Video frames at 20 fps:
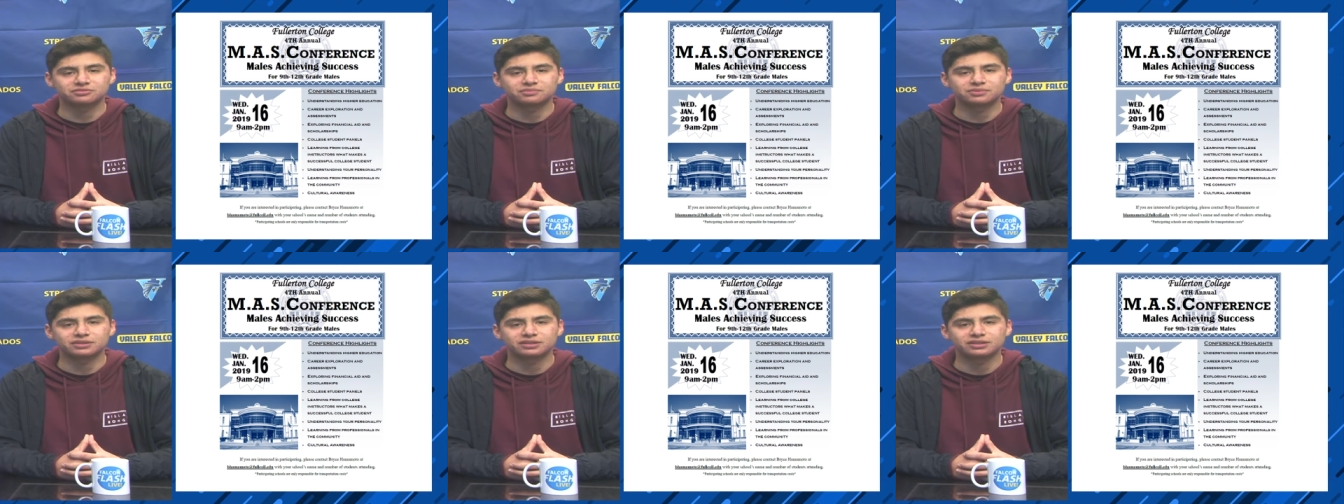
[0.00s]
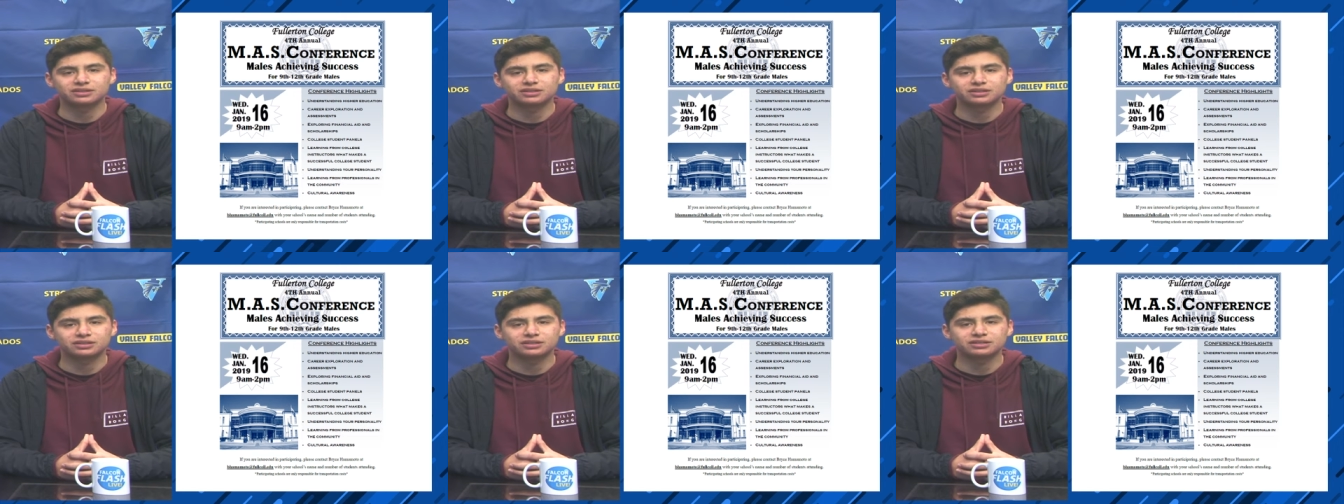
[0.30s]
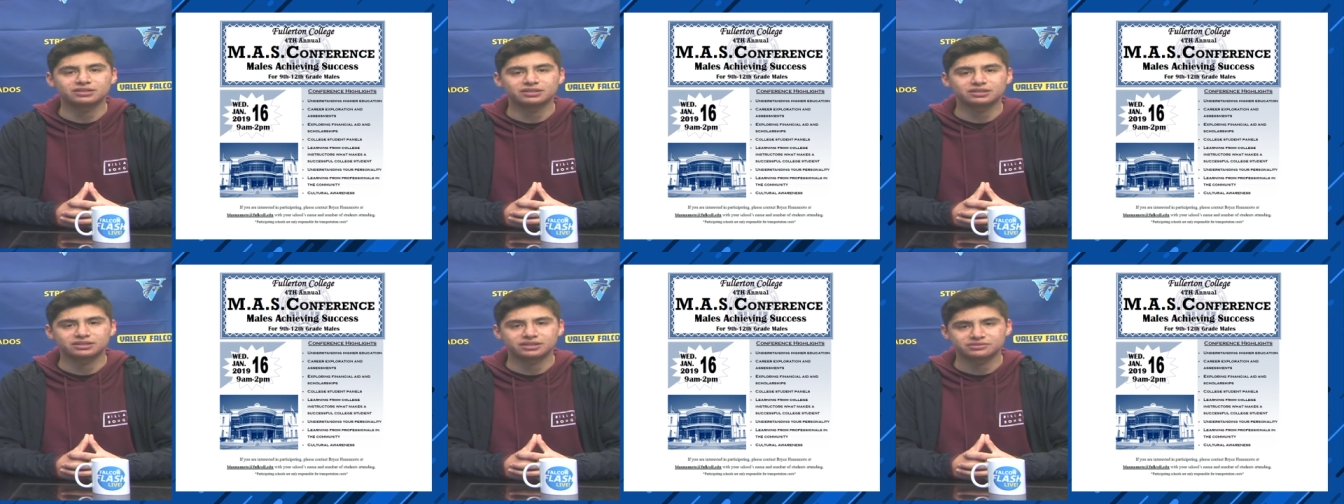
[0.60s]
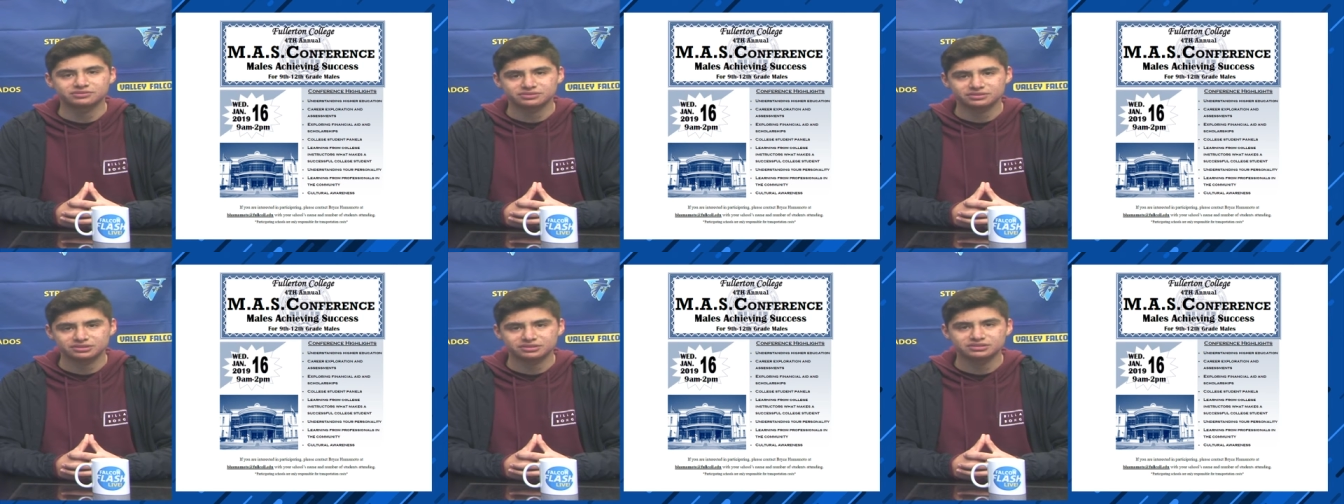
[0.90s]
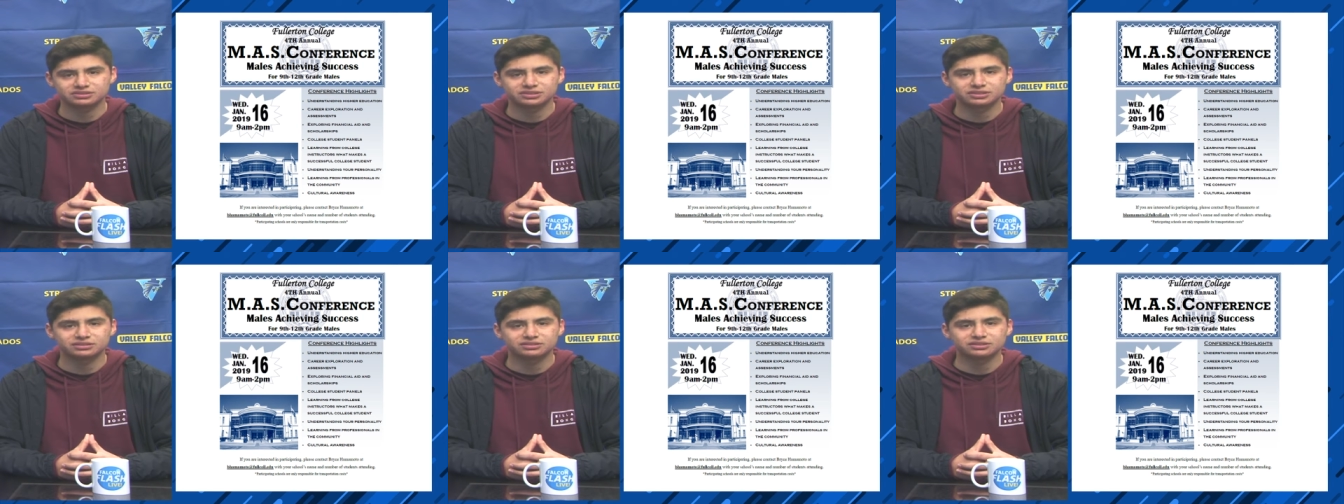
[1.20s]
Padilla in the Counseling
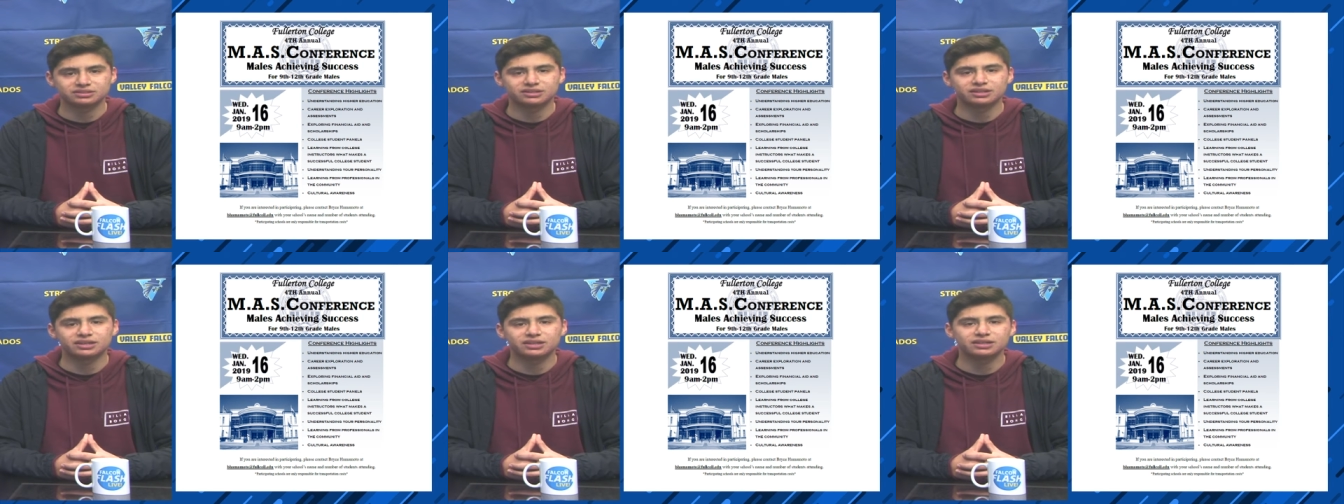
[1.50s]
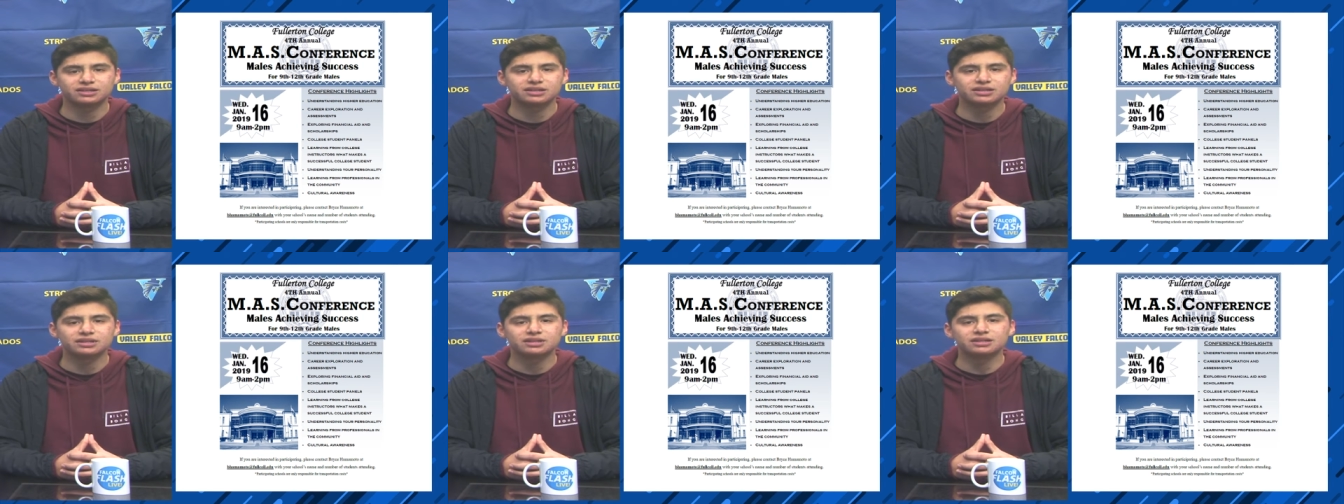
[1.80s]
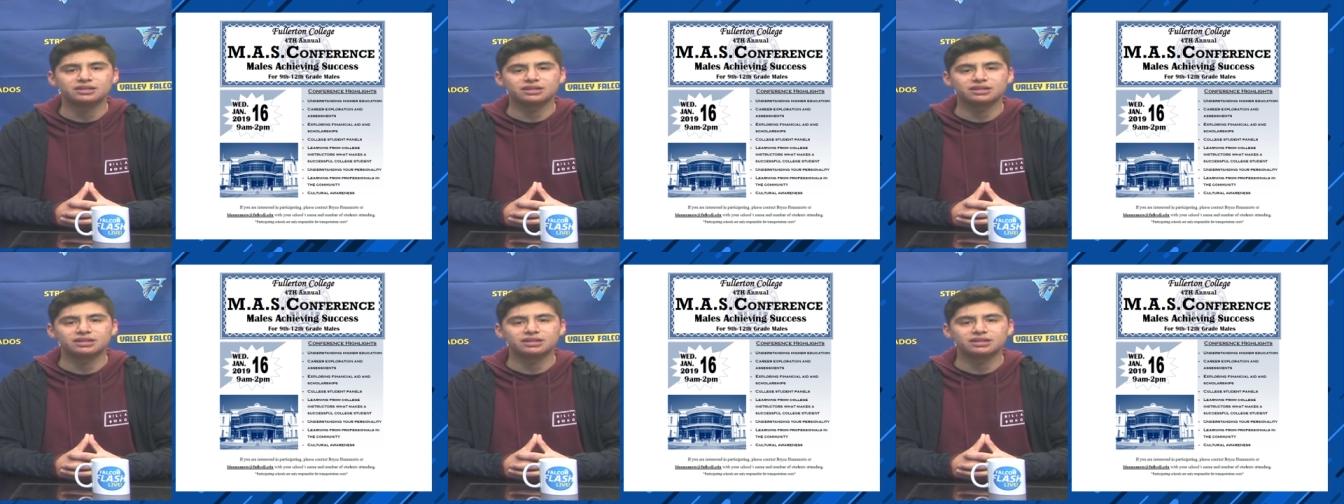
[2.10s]
Center today